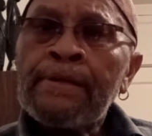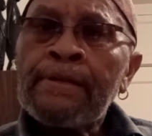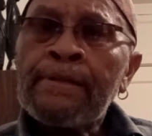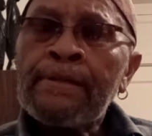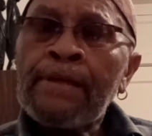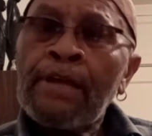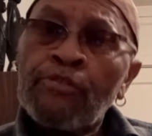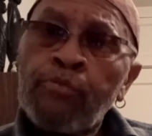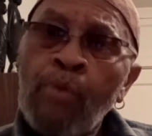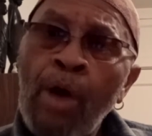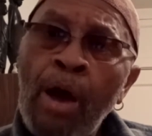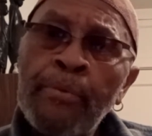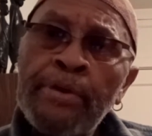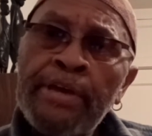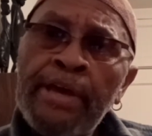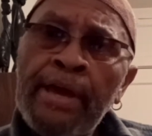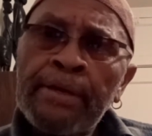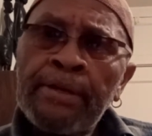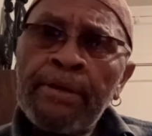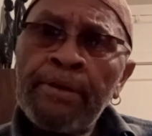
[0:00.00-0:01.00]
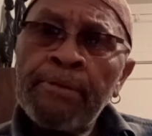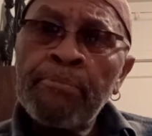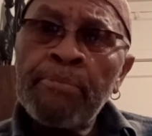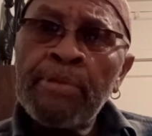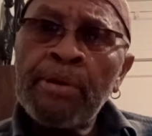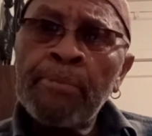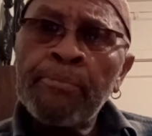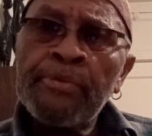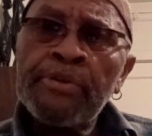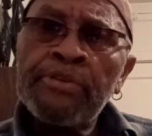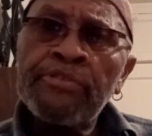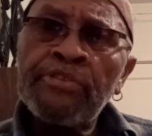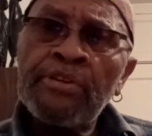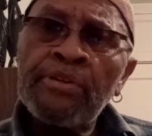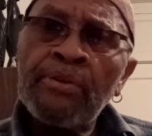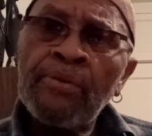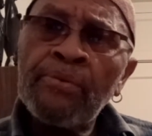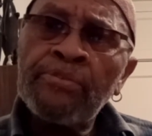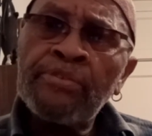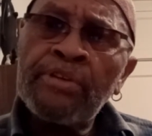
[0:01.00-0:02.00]
That's why we had good memories in
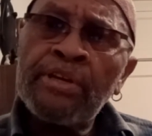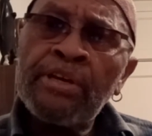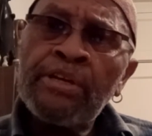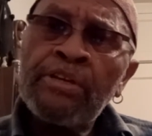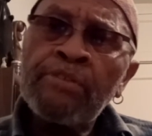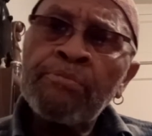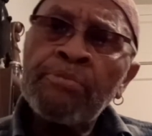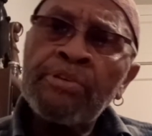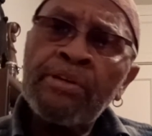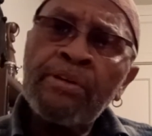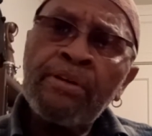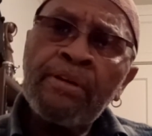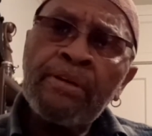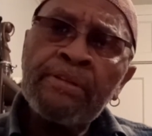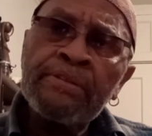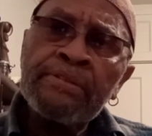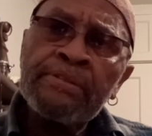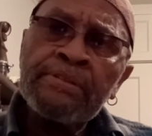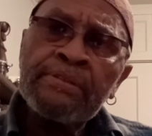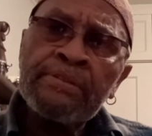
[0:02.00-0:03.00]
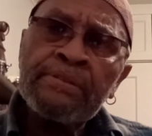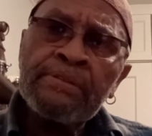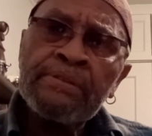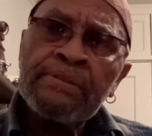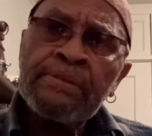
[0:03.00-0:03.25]
those days, because